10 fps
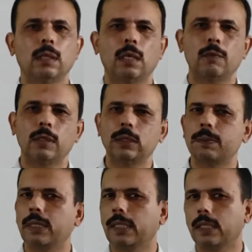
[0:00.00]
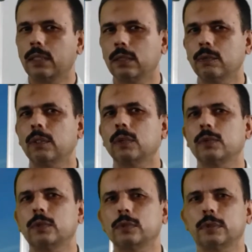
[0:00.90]
and what is predicate? What do
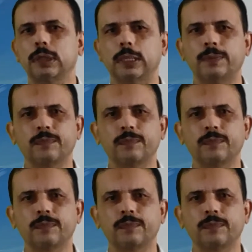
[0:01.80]
you say?